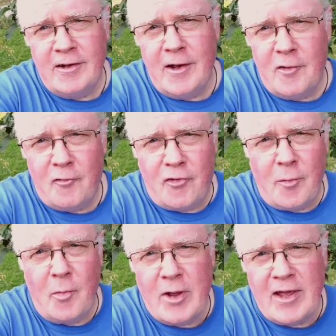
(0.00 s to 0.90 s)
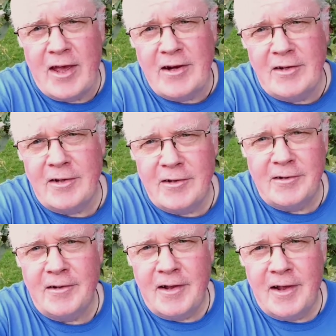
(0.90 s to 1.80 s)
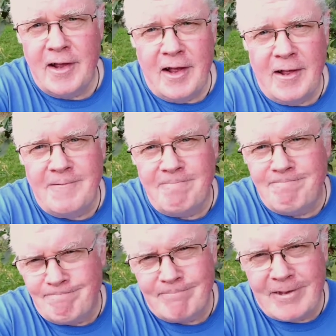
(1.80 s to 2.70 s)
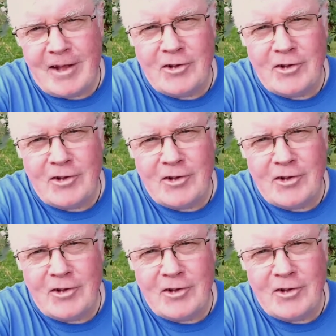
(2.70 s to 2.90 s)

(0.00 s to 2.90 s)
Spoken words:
from a weekend, catch you